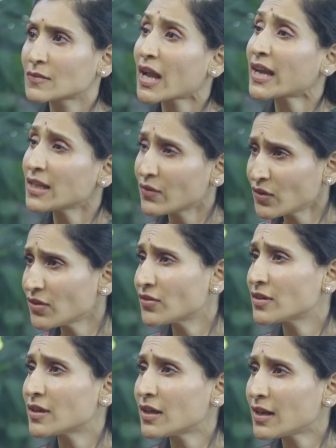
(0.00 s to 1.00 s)
And even in
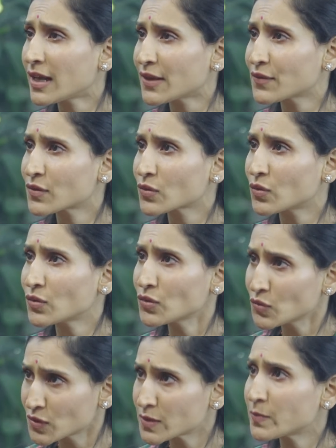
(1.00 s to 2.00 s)
real life, so
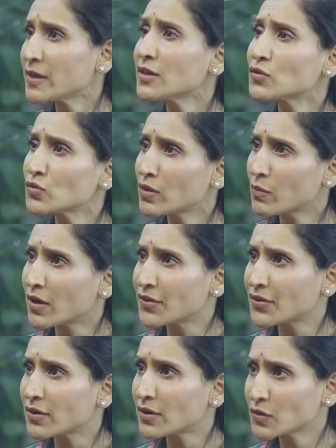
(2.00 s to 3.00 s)
you speak to a
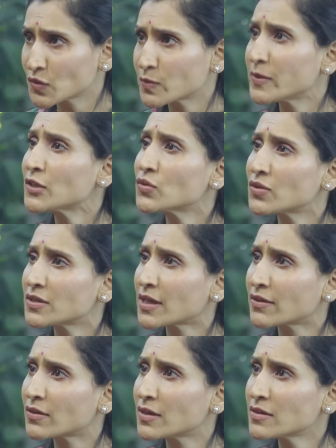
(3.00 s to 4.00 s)
murderer, you speak to a
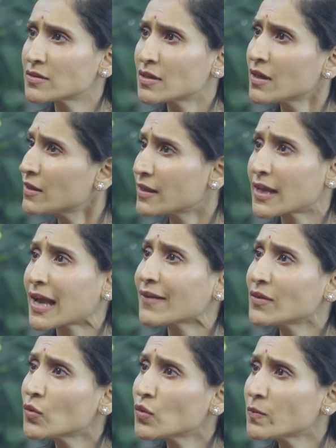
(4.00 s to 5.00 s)
terrorist, they have
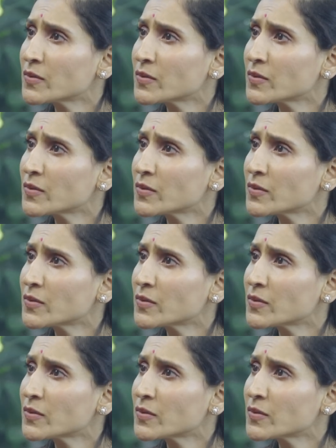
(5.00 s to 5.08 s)
their own